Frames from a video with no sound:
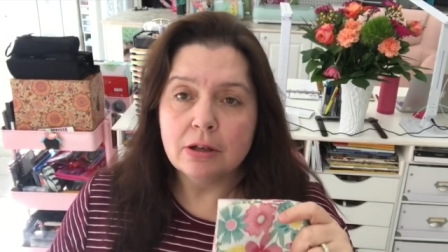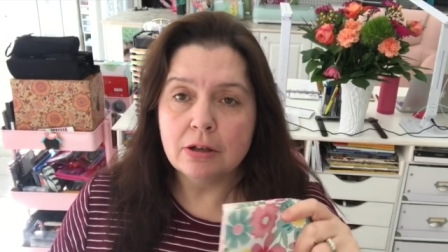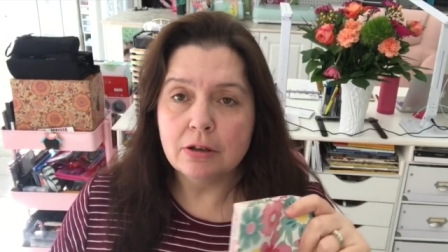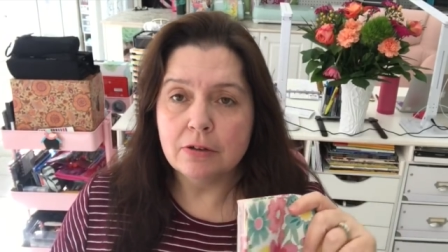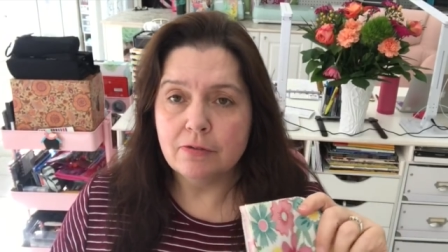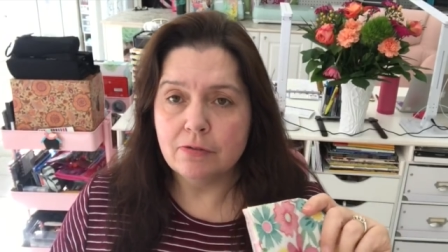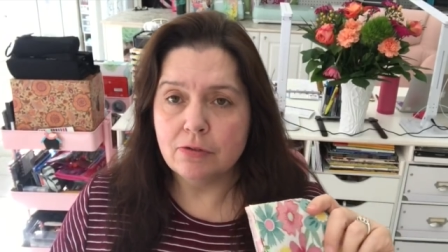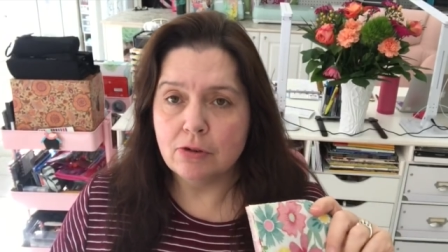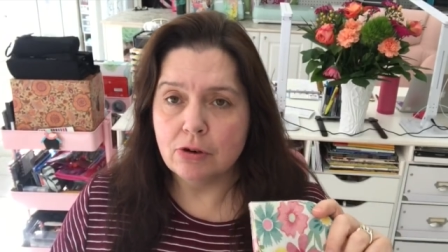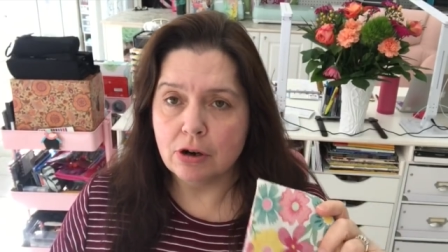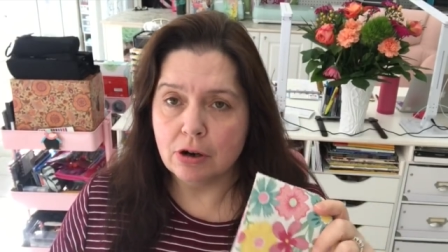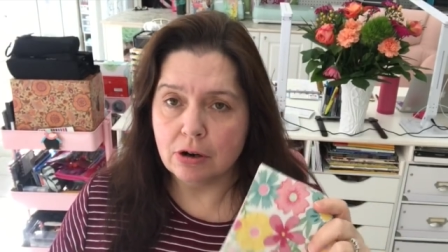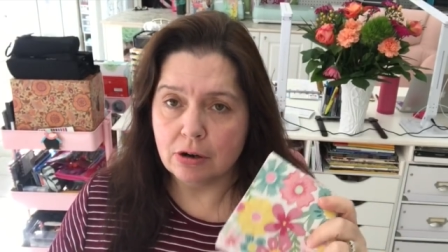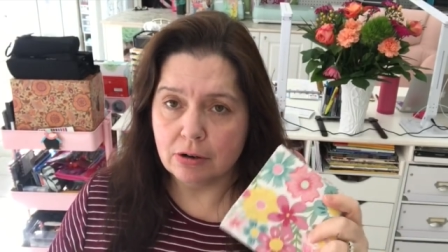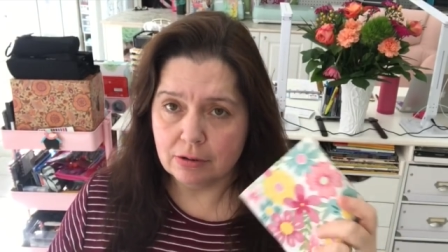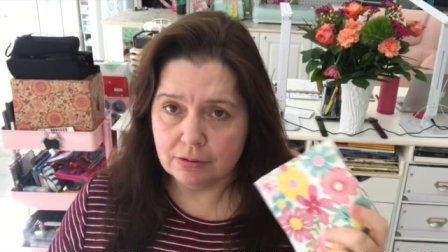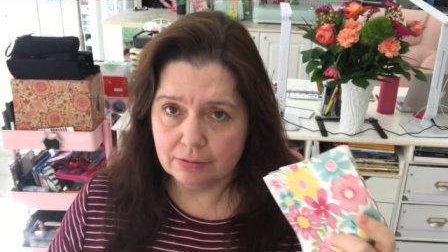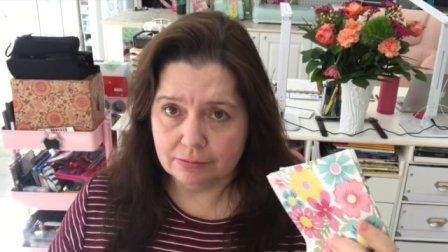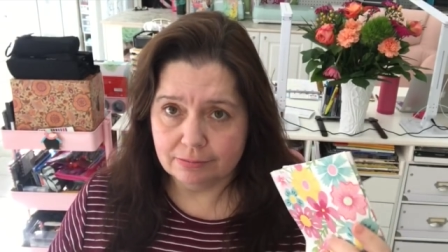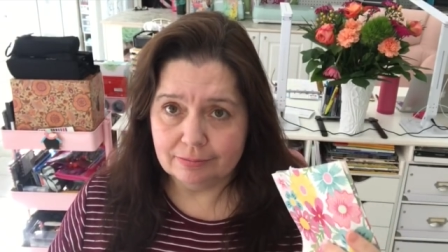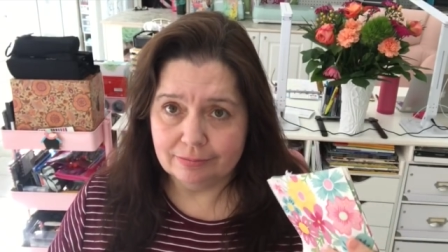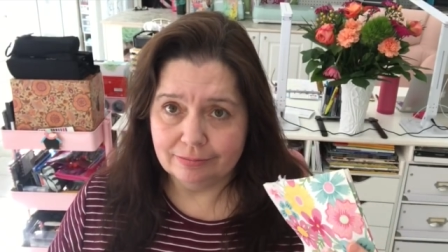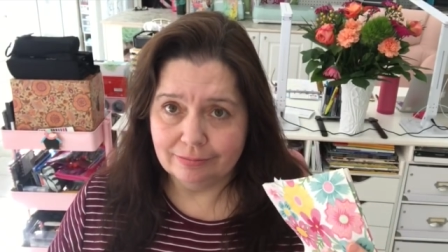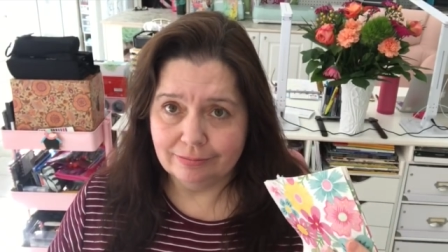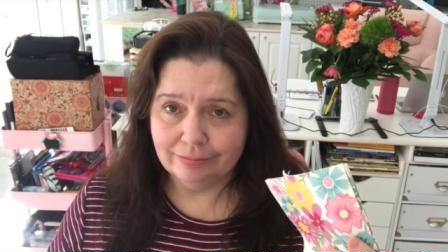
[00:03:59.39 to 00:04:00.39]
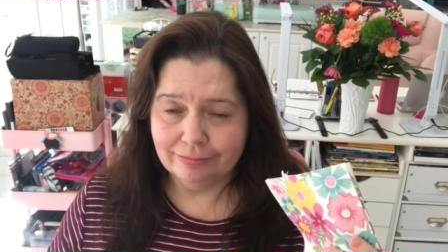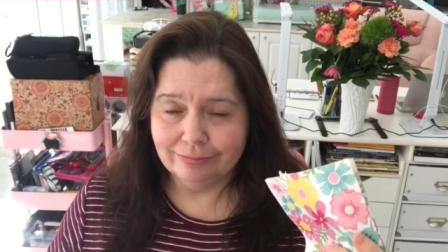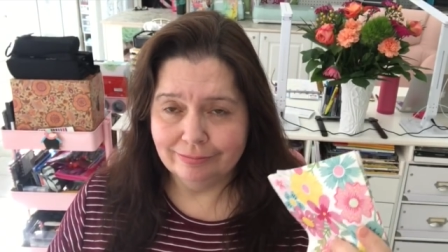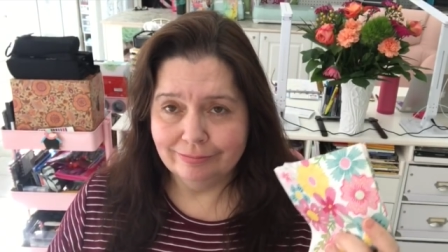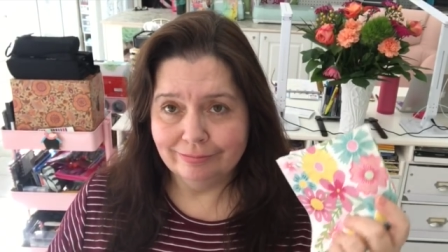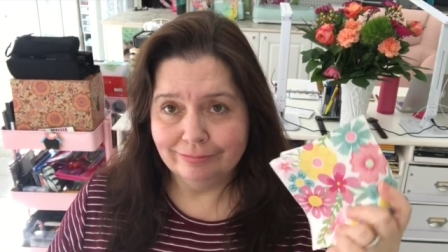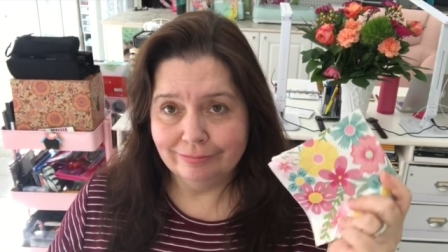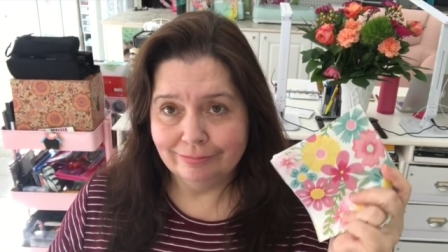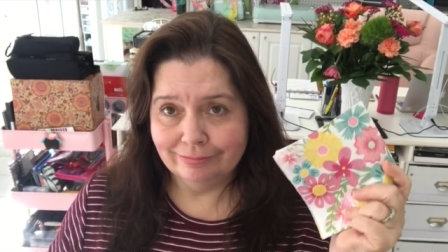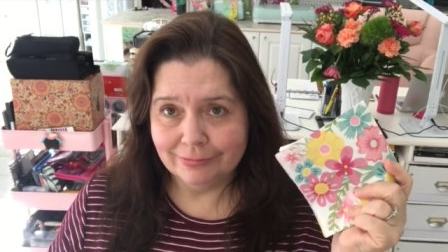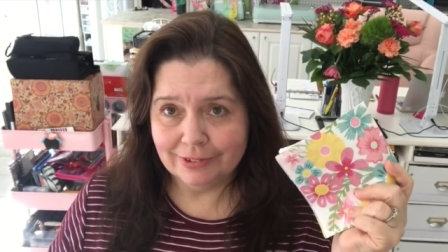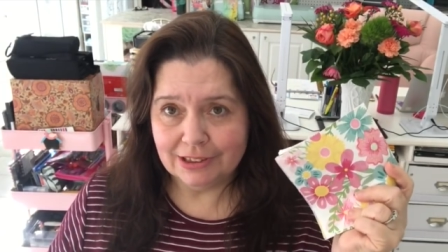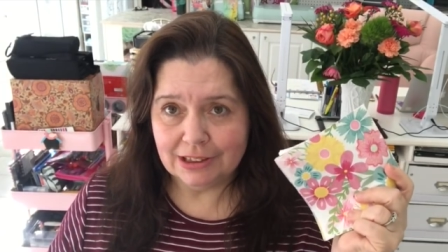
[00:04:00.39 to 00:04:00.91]
for
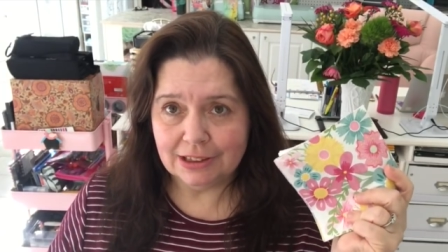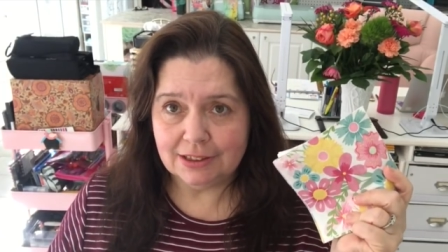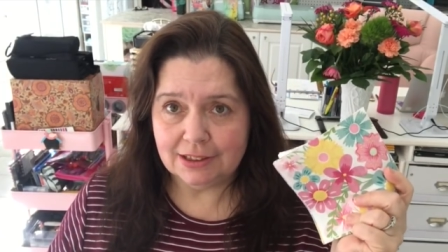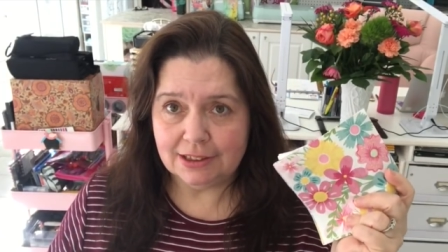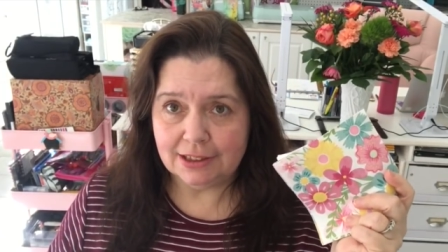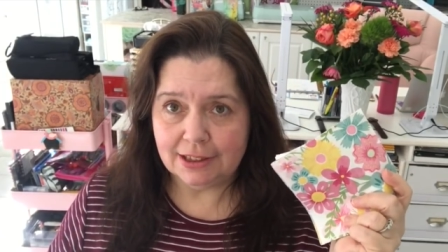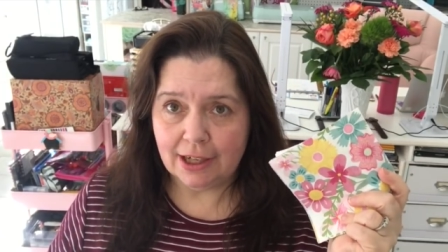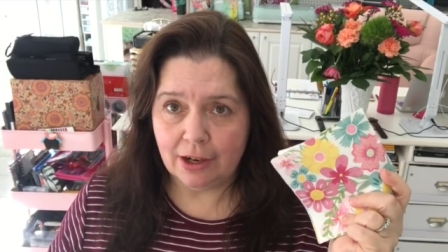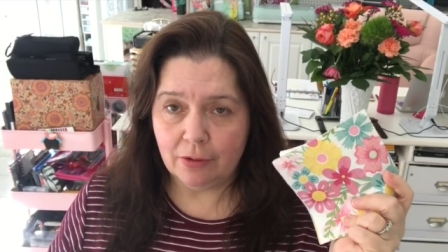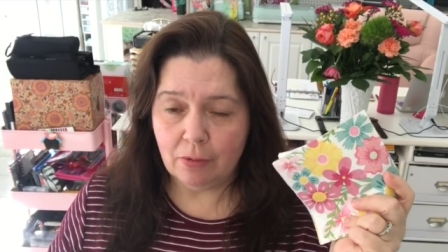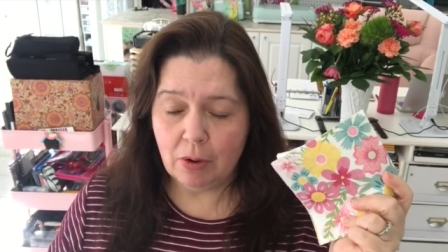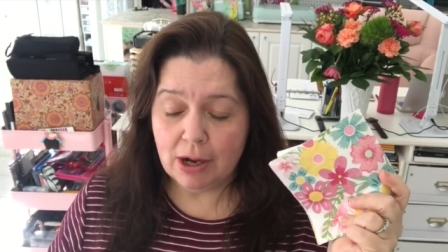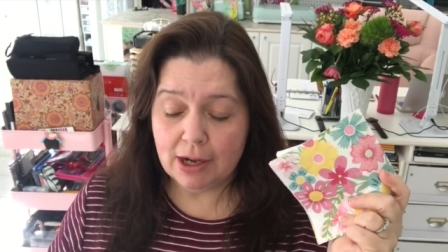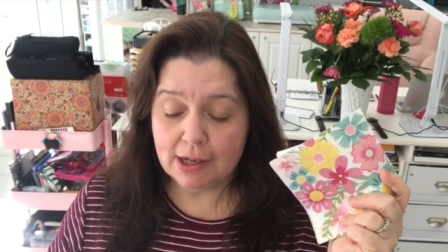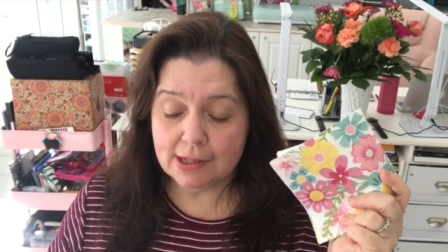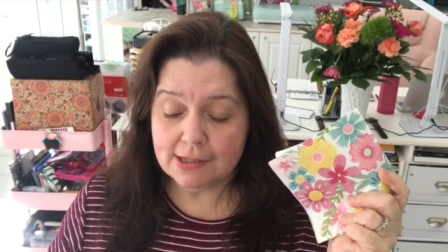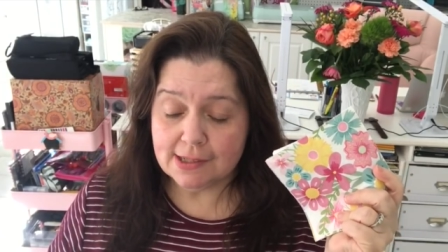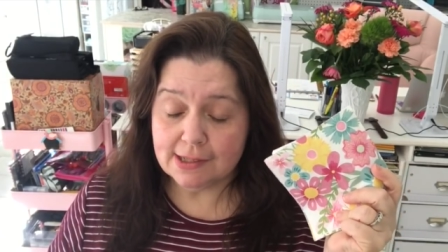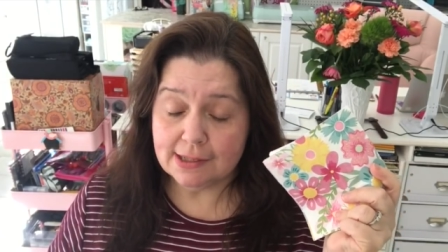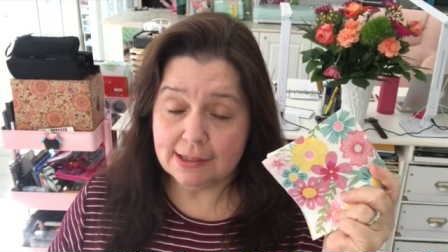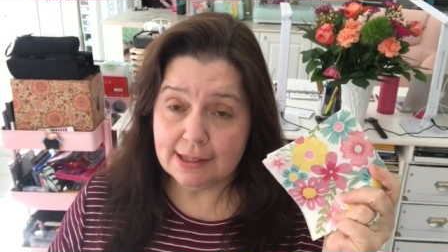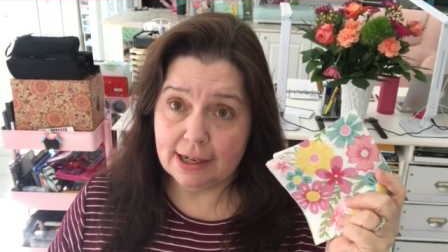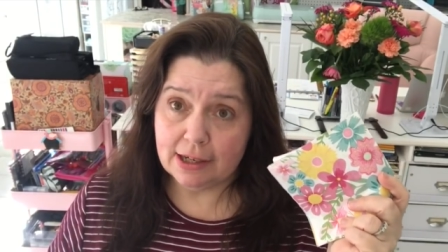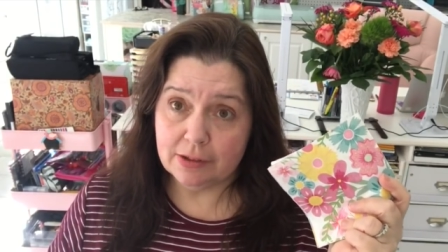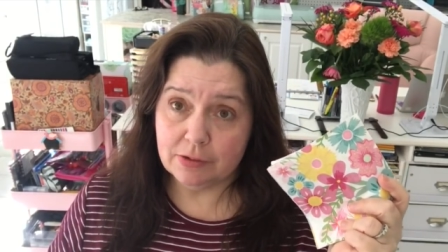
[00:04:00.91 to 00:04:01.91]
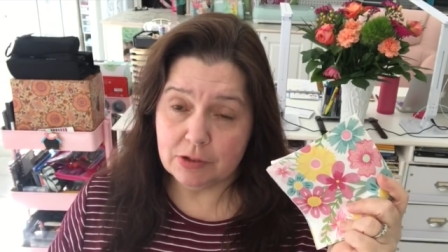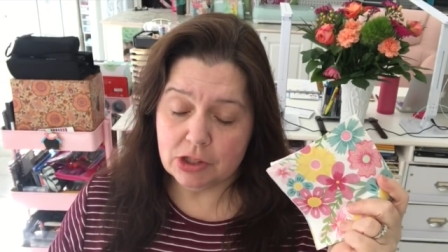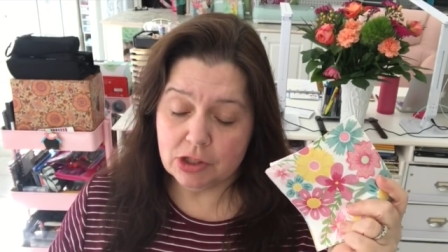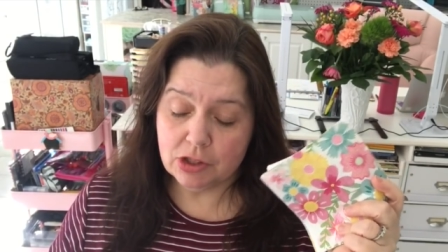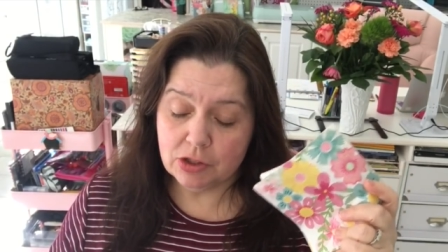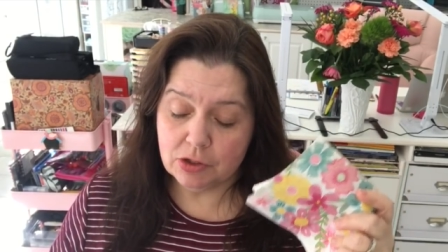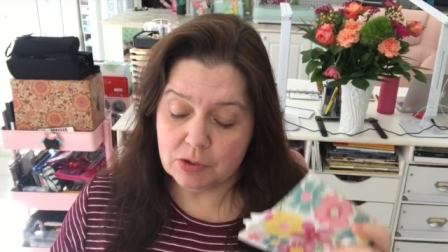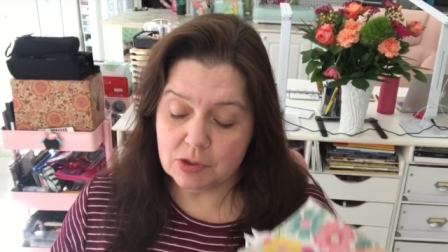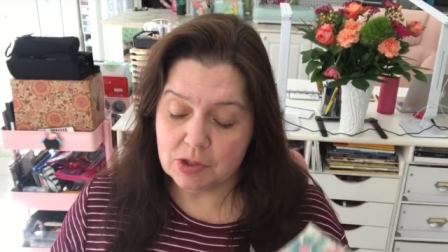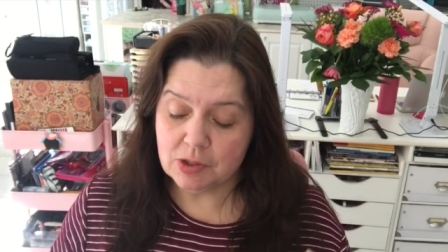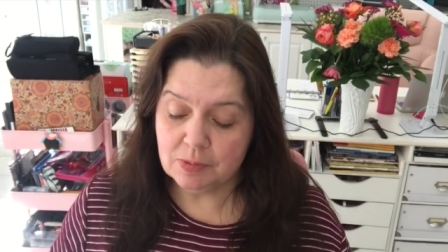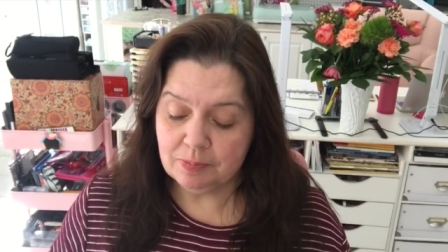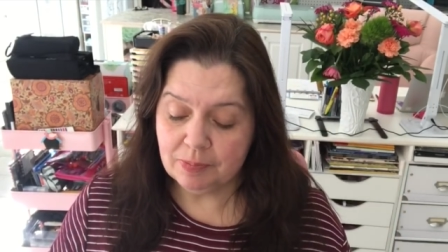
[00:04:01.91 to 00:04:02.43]
DIYs and
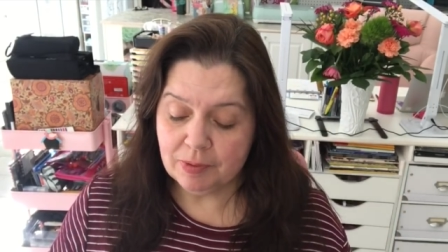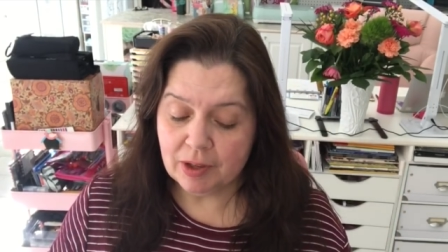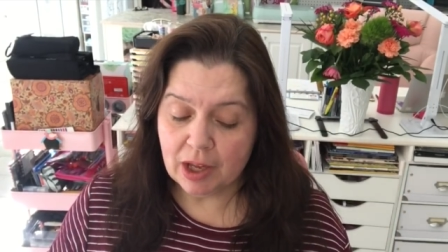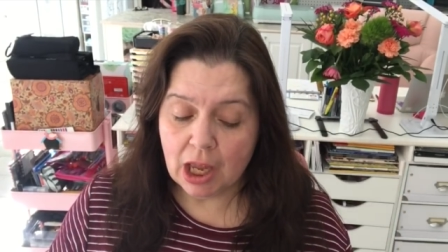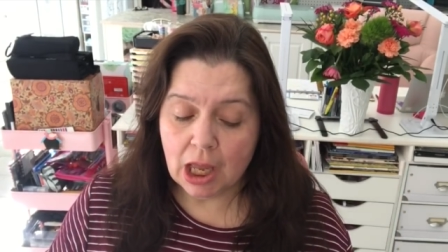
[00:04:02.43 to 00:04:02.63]
how-tos.